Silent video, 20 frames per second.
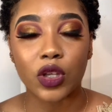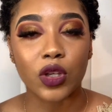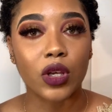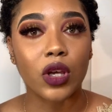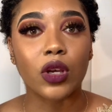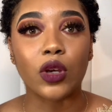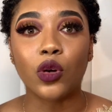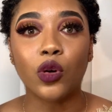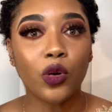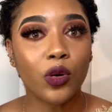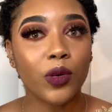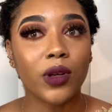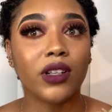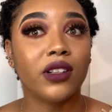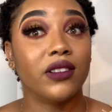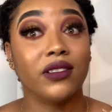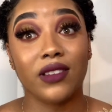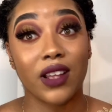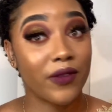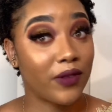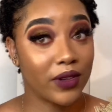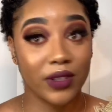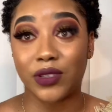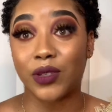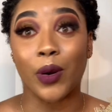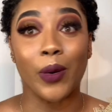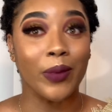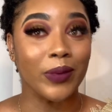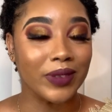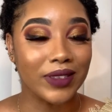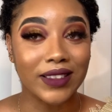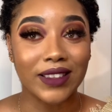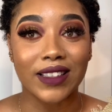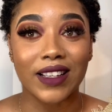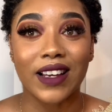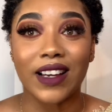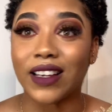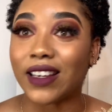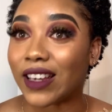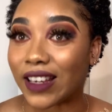you will never doubt
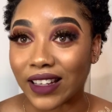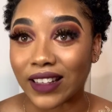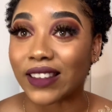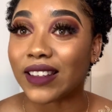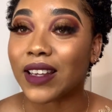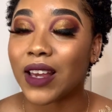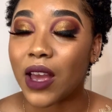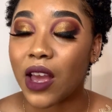again,